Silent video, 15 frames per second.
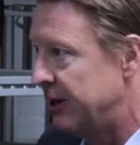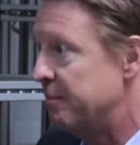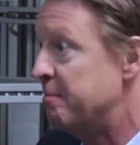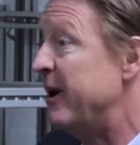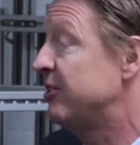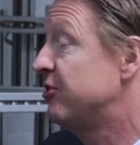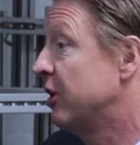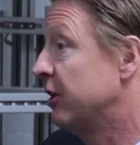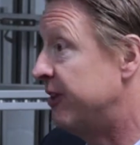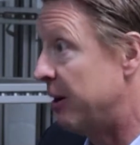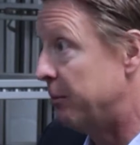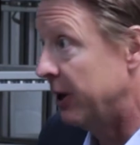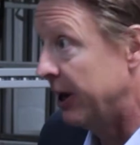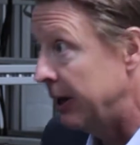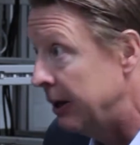basically
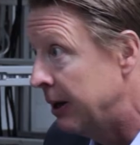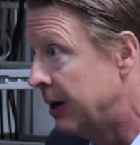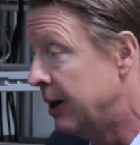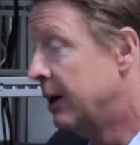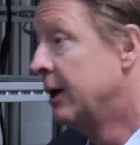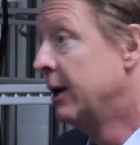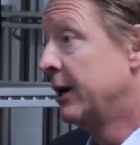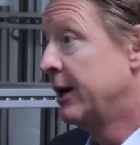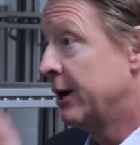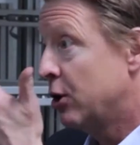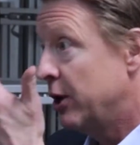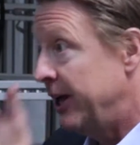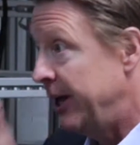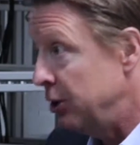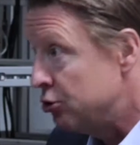doubling.
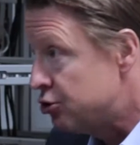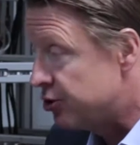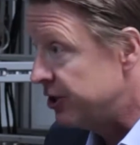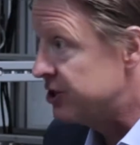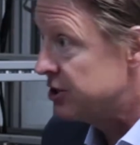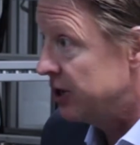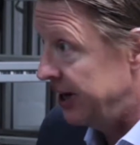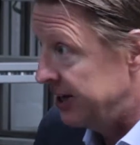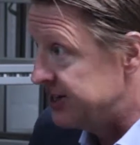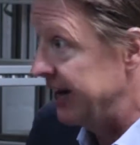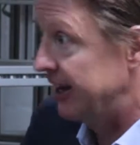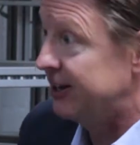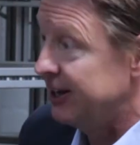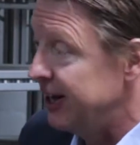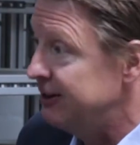Industries is
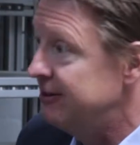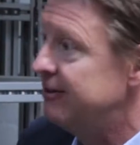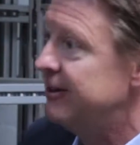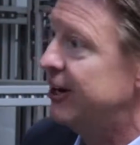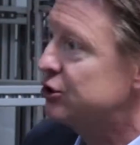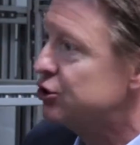getting it. They're